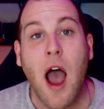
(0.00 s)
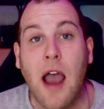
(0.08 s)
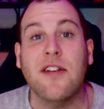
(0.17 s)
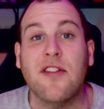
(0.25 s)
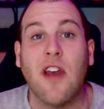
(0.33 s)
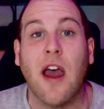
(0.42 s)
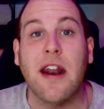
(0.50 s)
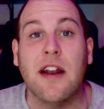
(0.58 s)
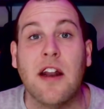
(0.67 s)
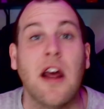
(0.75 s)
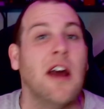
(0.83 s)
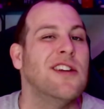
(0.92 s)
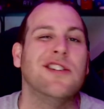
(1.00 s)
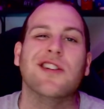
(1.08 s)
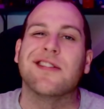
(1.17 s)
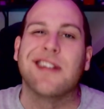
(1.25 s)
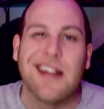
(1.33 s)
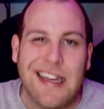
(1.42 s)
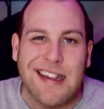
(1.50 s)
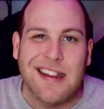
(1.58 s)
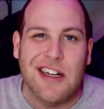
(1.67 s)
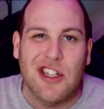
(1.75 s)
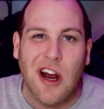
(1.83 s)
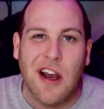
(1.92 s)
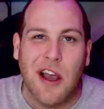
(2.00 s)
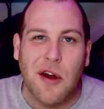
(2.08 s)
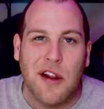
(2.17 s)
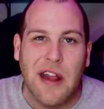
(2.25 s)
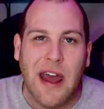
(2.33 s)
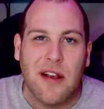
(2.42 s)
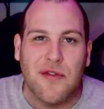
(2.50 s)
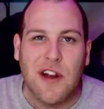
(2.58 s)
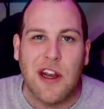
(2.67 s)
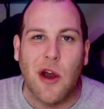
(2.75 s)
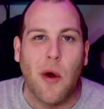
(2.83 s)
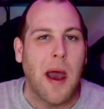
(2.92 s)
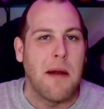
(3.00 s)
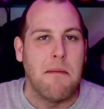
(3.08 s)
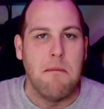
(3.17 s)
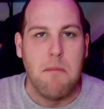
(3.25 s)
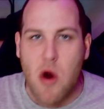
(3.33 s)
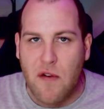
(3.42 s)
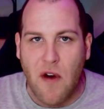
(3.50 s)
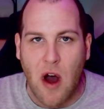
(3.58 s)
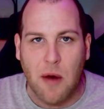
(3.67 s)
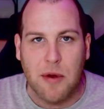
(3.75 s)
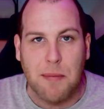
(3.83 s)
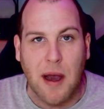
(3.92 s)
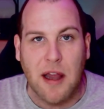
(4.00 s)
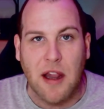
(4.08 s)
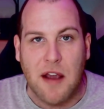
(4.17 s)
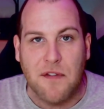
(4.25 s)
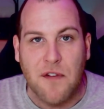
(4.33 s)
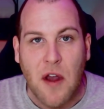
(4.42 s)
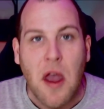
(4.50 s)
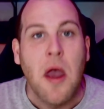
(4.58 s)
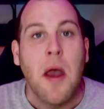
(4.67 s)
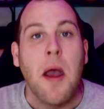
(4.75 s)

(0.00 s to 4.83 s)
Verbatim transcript: I decided to just delete the chunk out of the last video and move on with my life.